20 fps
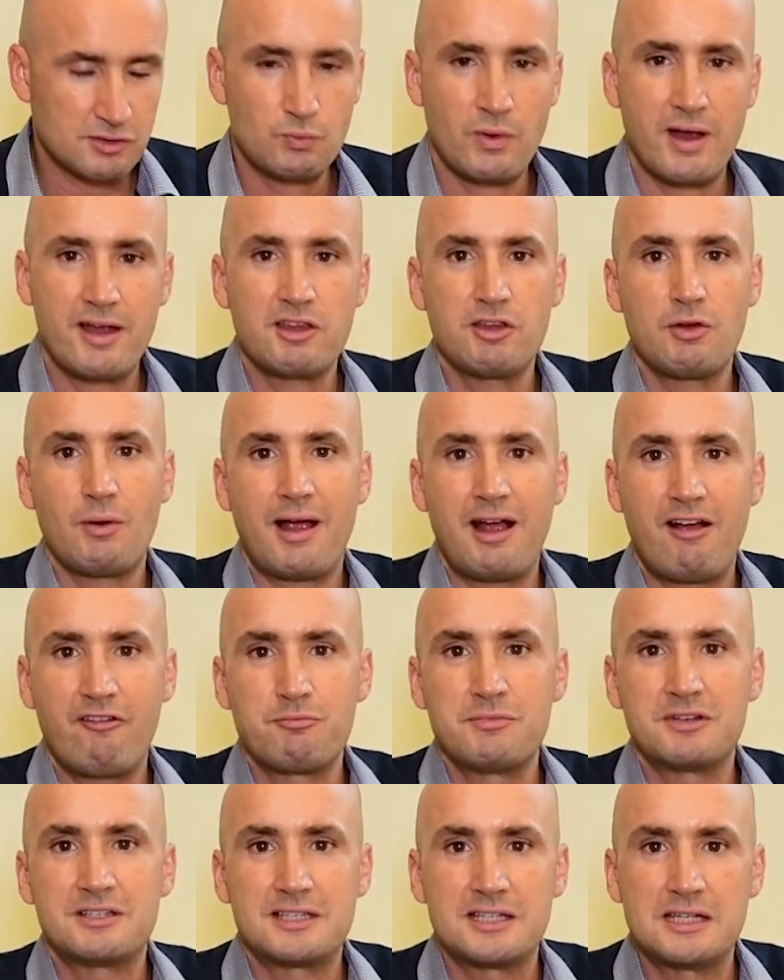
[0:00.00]
where you have
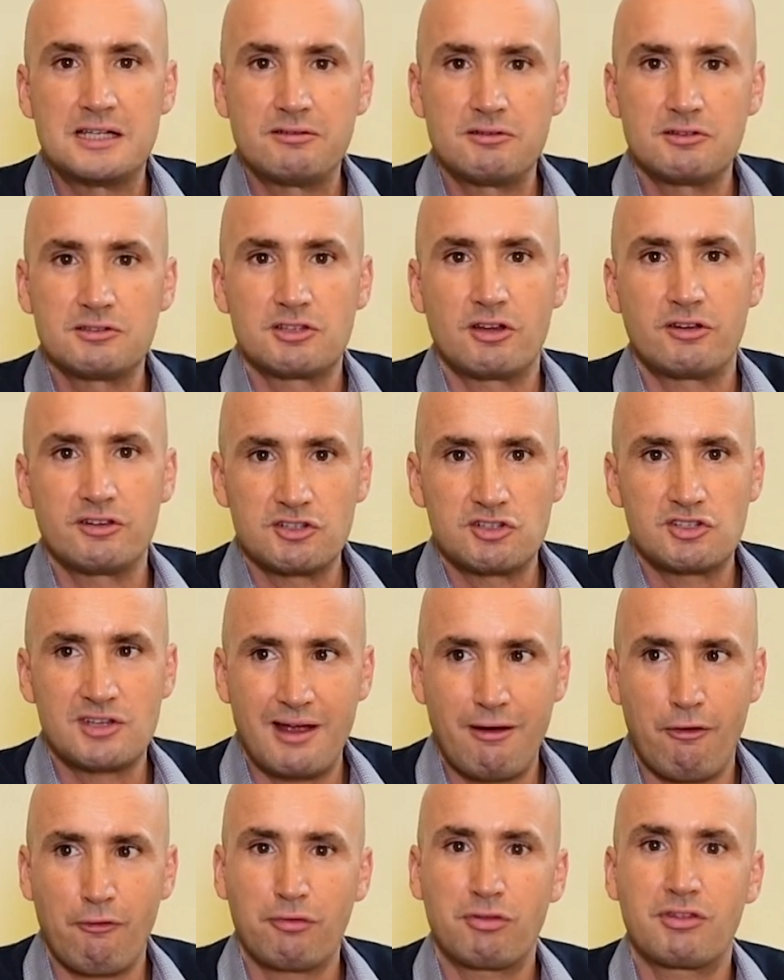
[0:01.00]
materials on a
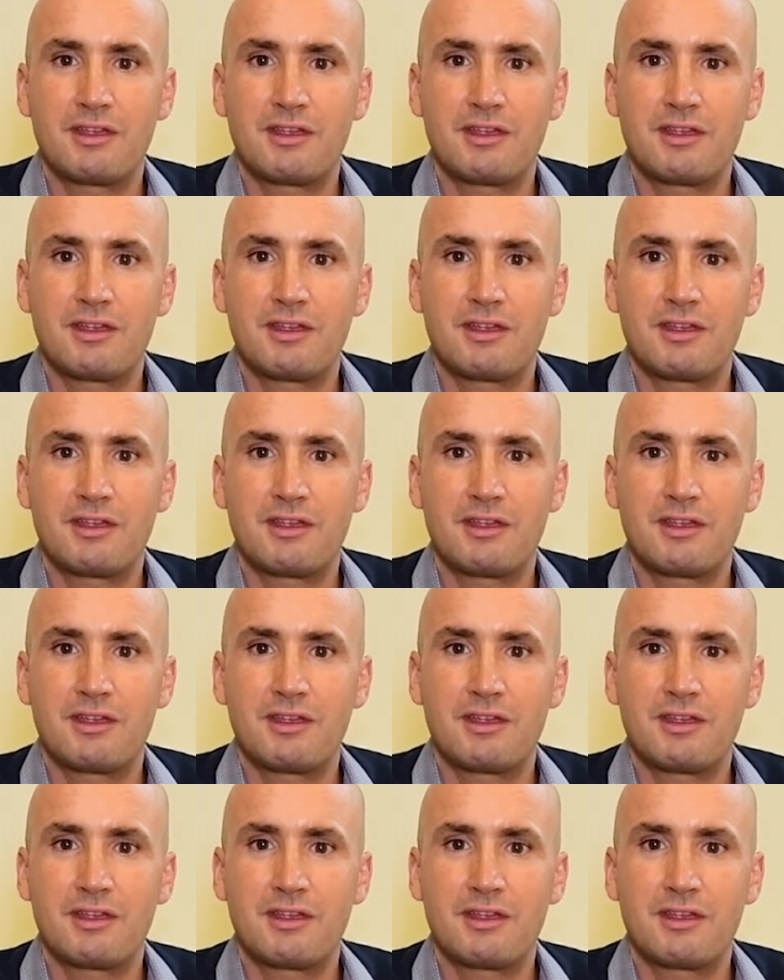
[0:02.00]
shelf,